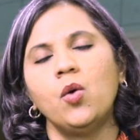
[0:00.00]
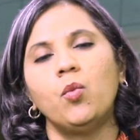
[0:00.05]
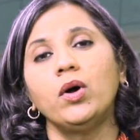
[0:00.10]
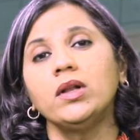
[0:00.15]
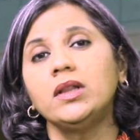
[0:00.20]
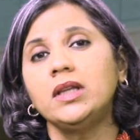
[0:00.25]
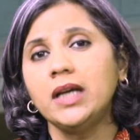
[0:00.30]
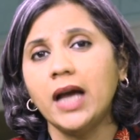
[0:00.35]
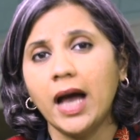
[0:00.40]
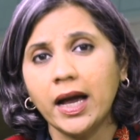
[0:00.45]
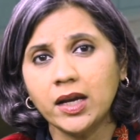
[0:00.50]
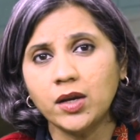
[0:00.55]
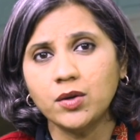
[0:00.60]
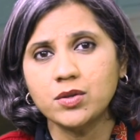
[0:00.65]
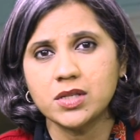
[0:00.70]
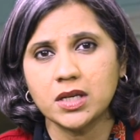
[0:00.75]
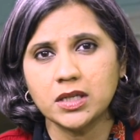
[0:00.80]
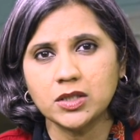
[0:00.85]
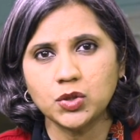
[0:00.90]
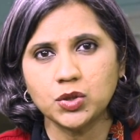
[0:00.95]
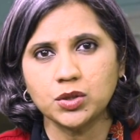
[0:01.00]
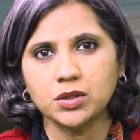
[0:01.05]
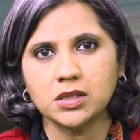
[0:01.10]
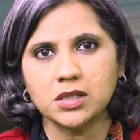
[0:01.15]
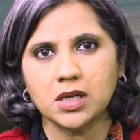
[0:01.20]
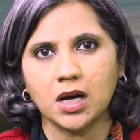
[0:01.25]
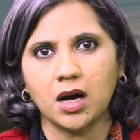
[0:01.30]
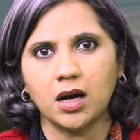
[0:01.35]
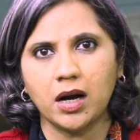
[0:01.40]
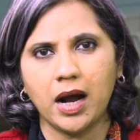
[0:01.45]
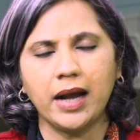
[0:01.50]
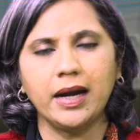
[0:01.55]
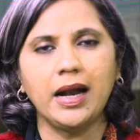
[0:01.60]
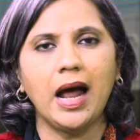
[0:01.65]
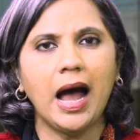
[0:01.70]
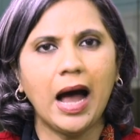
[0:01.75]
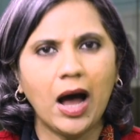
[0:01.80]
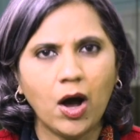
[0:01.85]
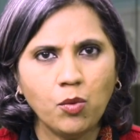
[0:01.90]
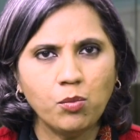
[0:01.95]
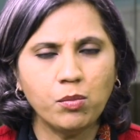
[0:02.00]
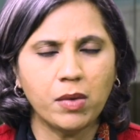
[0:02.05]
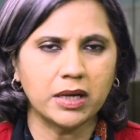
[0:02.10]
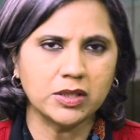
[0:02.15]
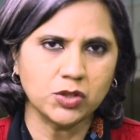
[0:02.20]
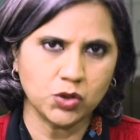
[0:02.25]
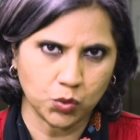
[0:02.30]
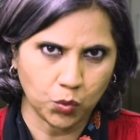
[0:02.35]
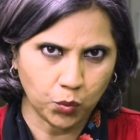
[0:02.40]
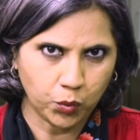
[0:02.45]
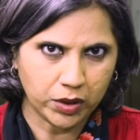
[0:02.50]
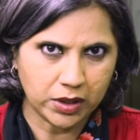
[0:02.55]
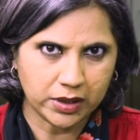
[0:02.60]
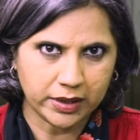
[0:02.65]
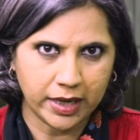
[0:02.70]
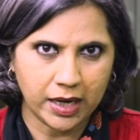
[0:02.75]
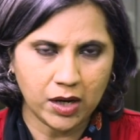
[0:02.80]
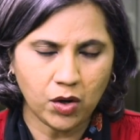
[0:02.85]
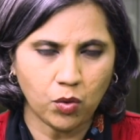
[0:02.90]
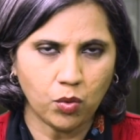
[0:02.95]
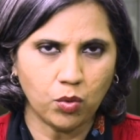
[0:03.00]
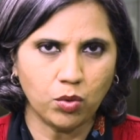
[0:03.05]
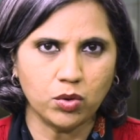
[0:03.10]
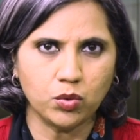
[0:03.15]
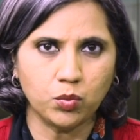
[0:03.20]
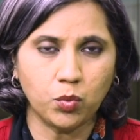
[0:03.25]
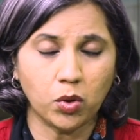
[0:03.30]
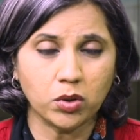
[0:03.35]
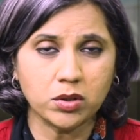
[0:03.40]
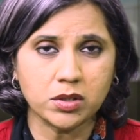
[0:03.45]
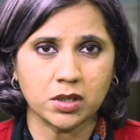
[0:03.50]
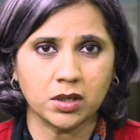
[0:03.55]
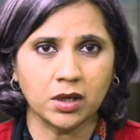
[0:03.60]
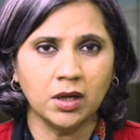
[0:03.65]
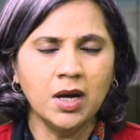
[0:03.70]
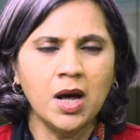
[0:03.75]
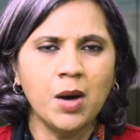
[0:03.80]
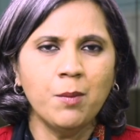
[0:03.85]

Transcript: what the accusations are, and how much will they hold water.